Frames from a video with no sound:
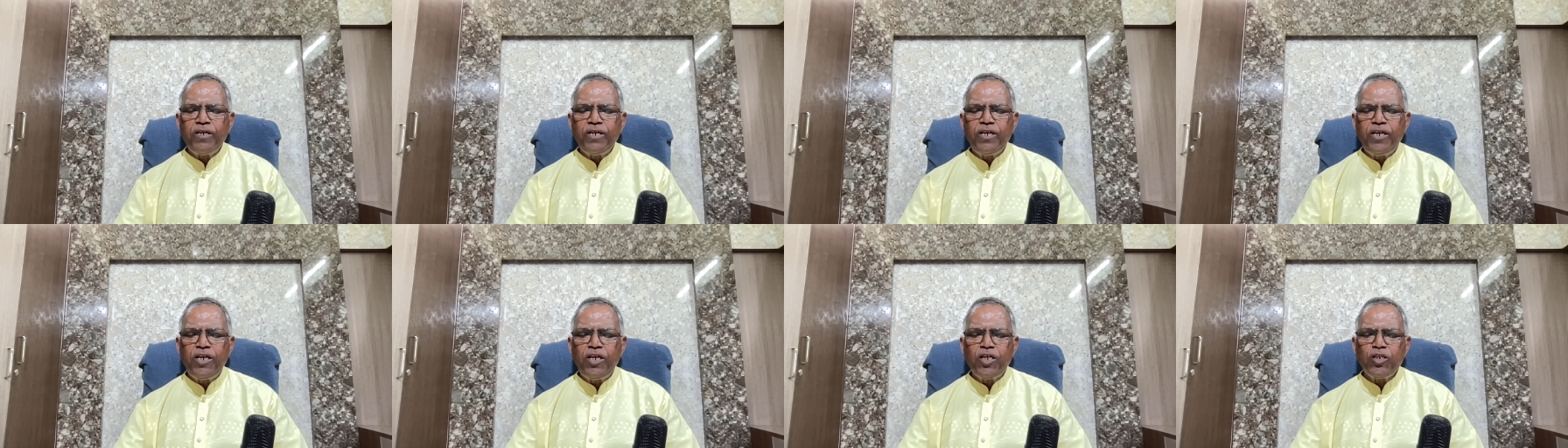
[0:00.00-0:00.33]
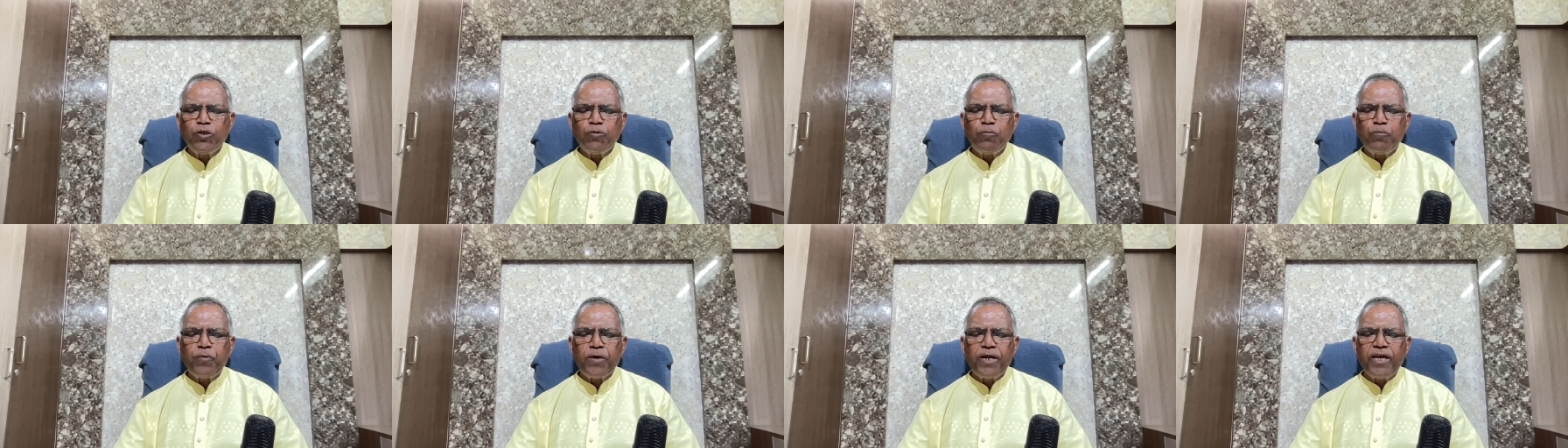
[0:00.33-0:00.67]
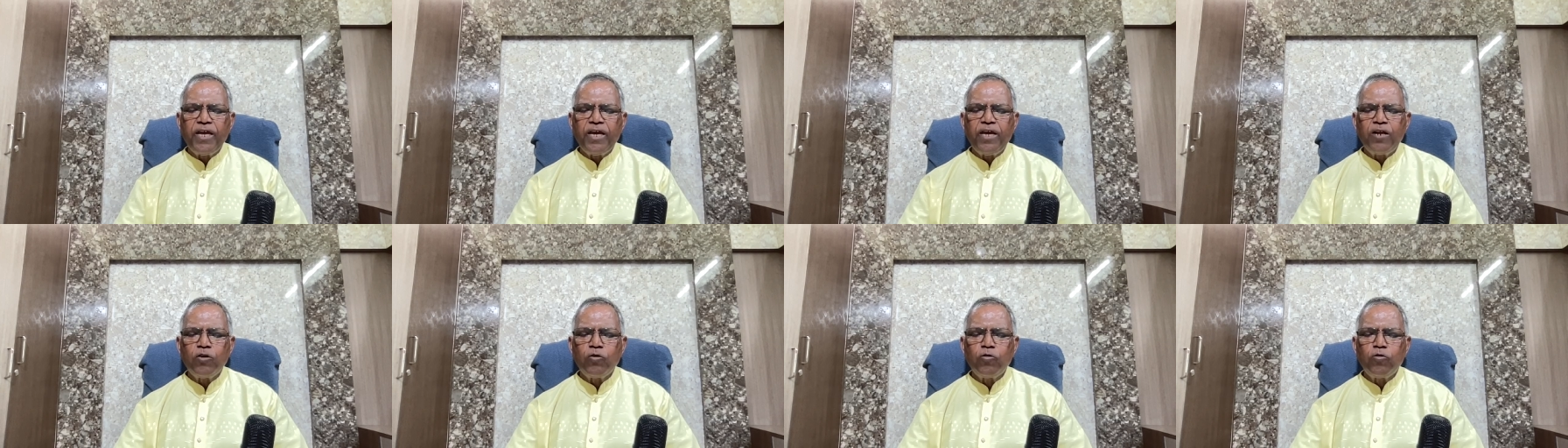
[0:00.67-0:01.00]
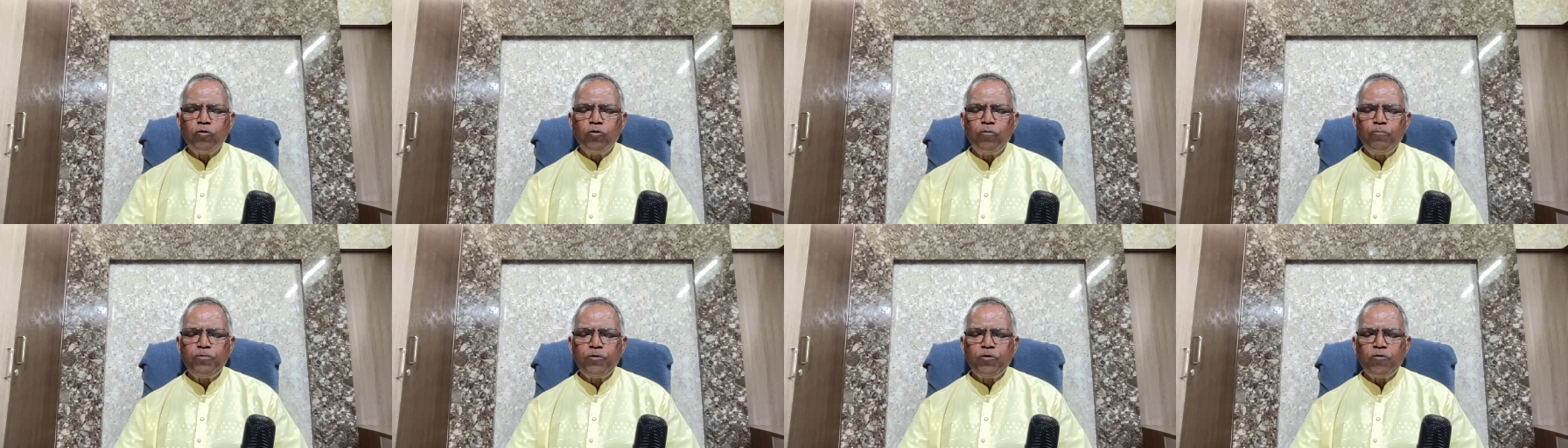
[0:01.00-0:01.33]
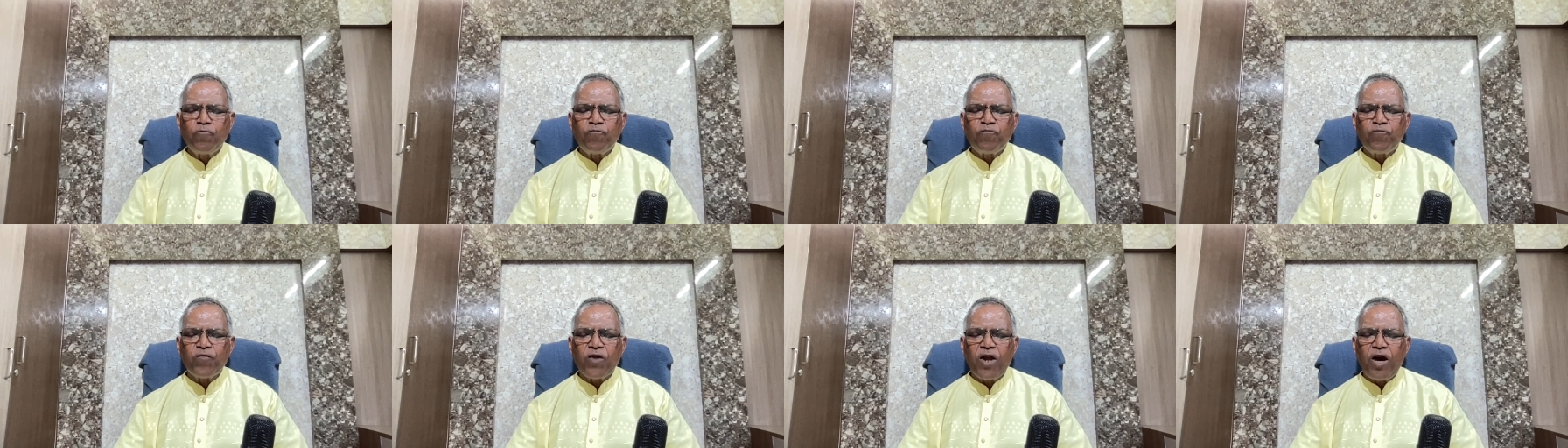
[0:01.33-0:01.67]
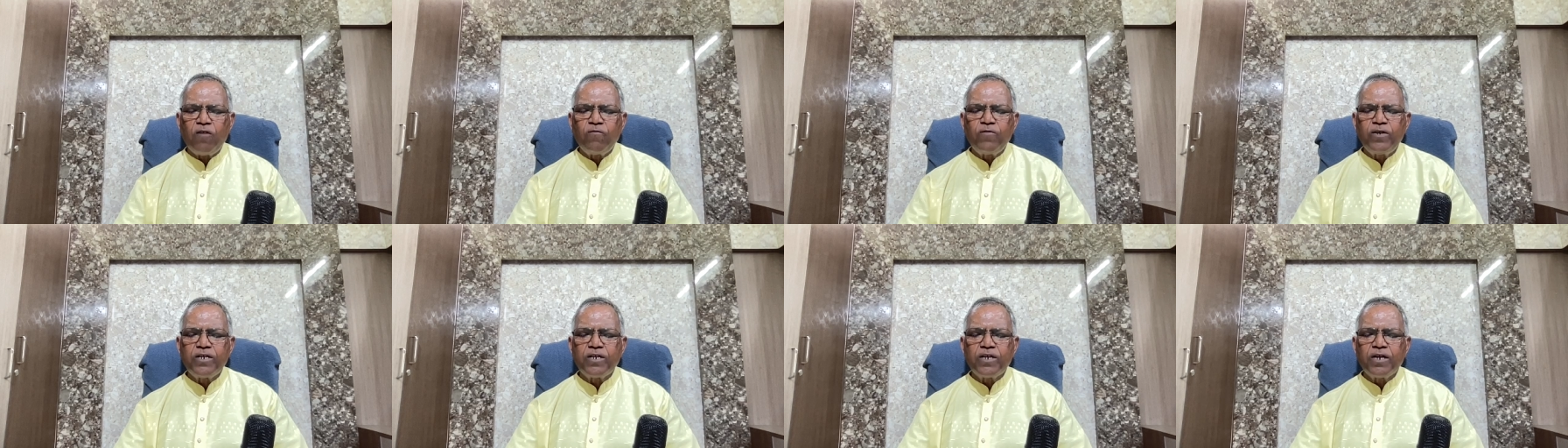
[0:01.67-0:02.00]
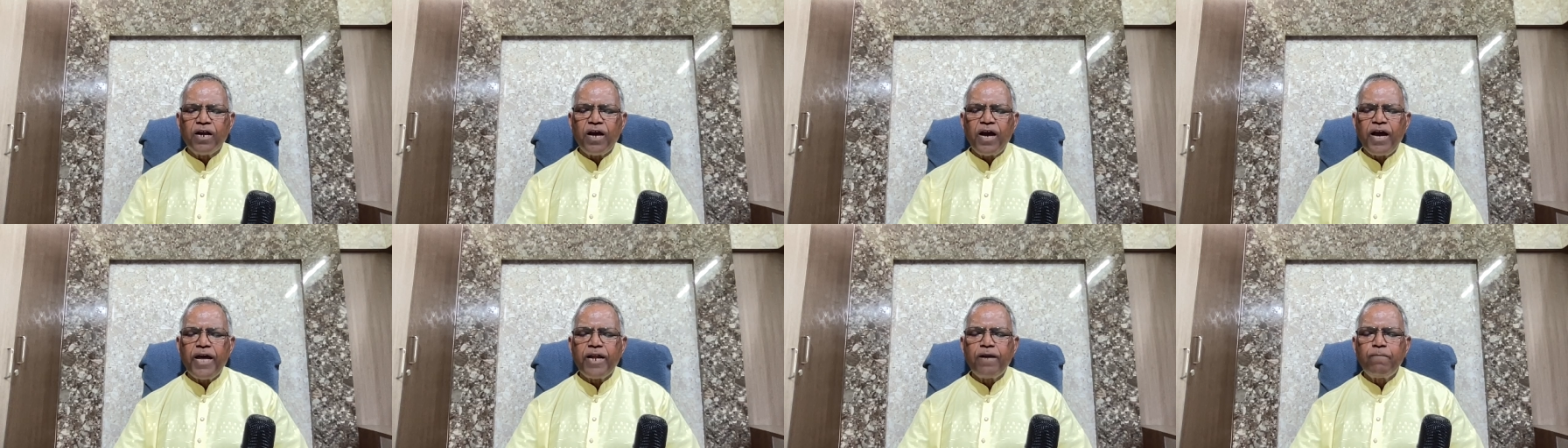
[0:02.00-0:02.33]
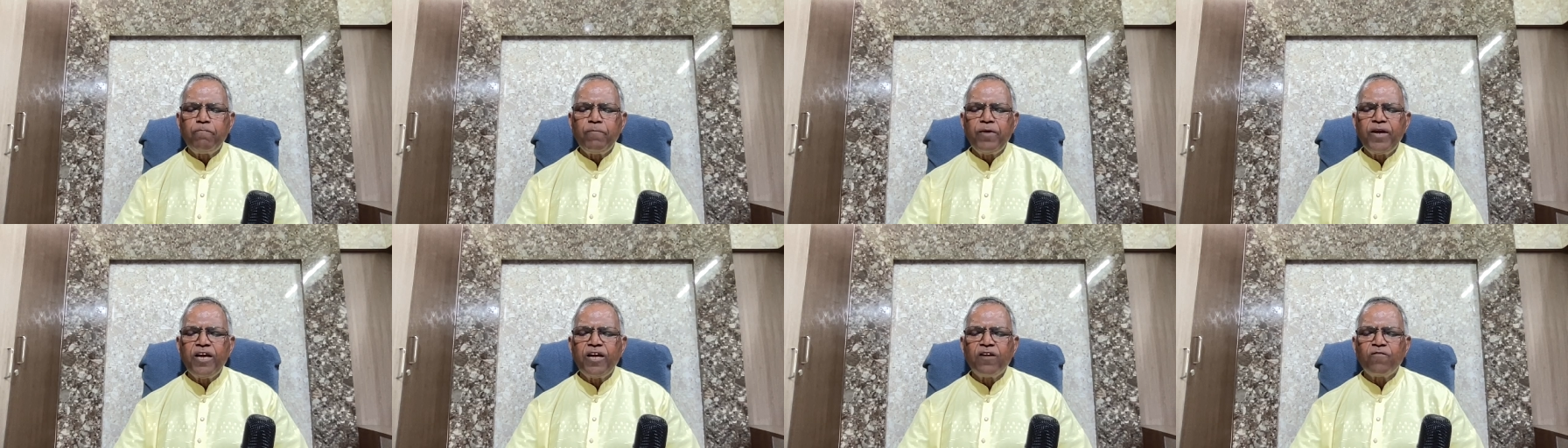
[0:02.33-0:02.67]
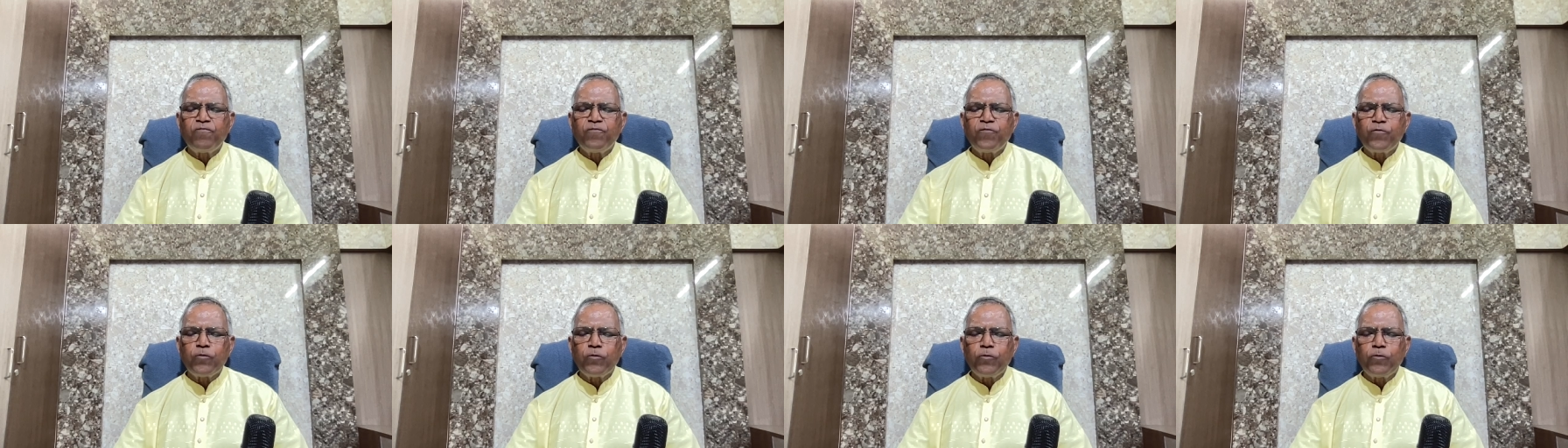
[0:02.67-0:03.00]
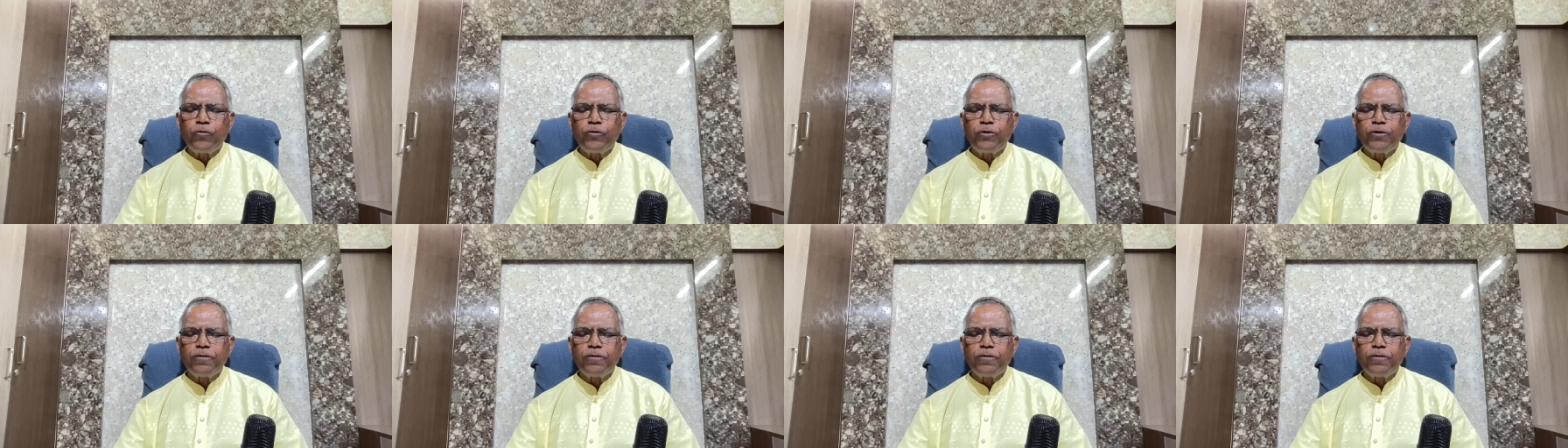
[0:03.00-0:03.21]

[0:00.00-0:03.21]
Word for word: each prayer group to flower and bear fruit.